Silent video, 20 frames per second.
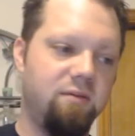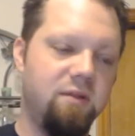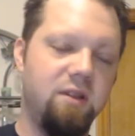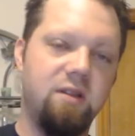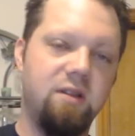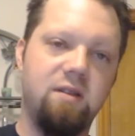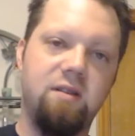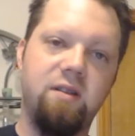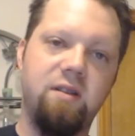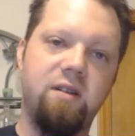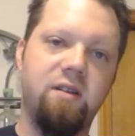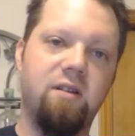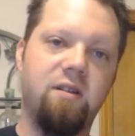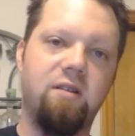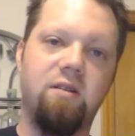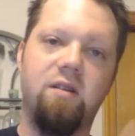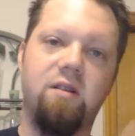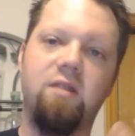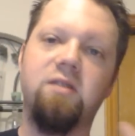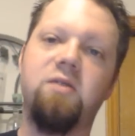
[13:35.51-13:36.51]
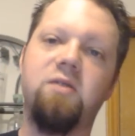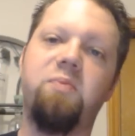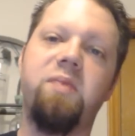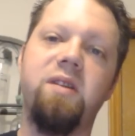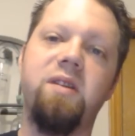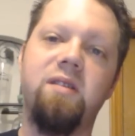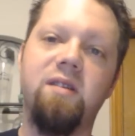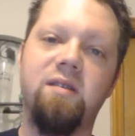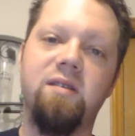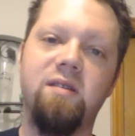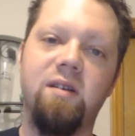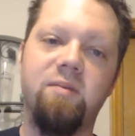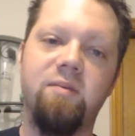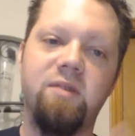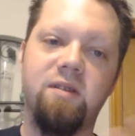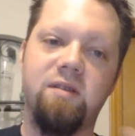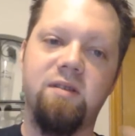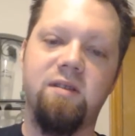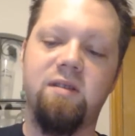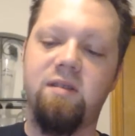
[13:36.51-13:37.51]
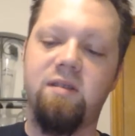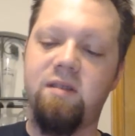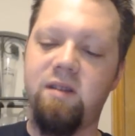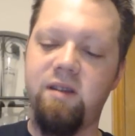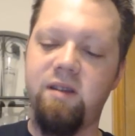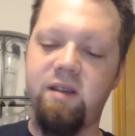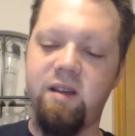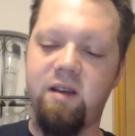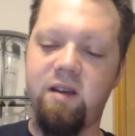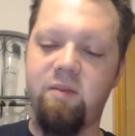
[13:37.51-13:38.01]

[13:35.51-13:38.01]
Let's see, I'll speed this up just to see